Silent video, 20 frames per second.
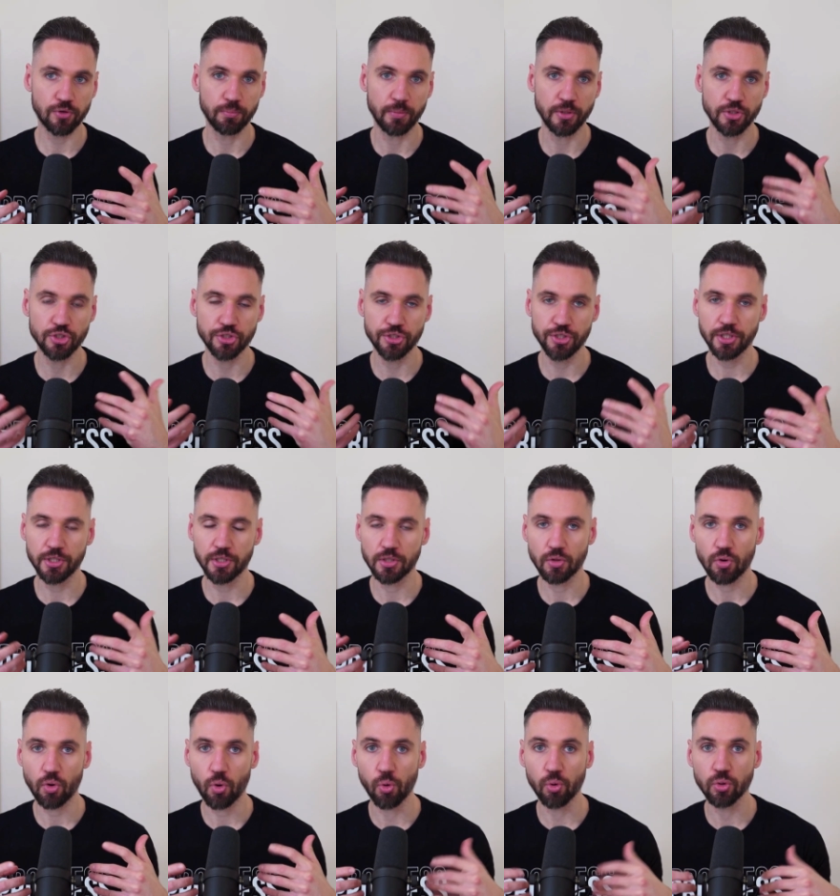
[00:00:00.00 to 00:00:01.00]
engineer
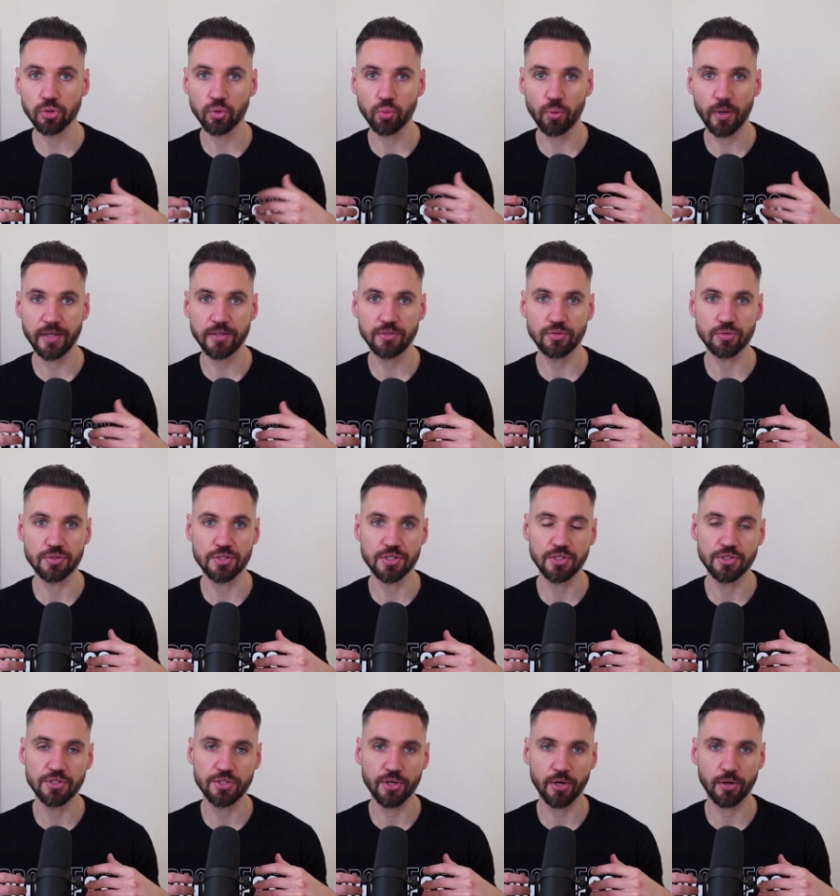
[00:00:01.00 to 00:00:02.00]
all the way to C
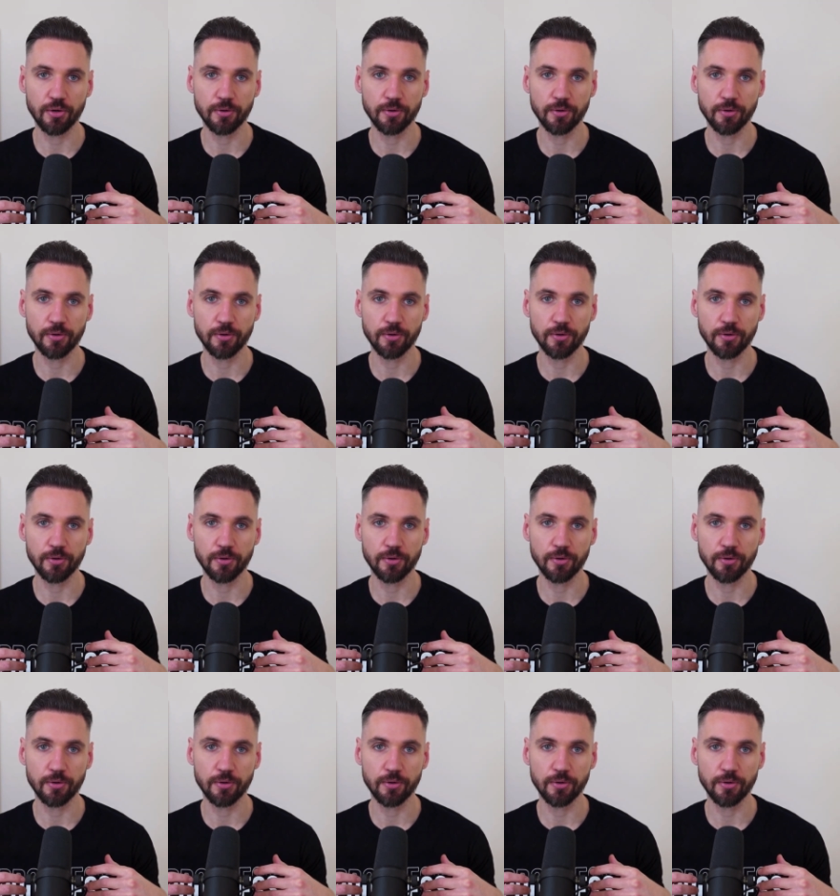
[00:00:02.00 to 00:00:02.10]
T O.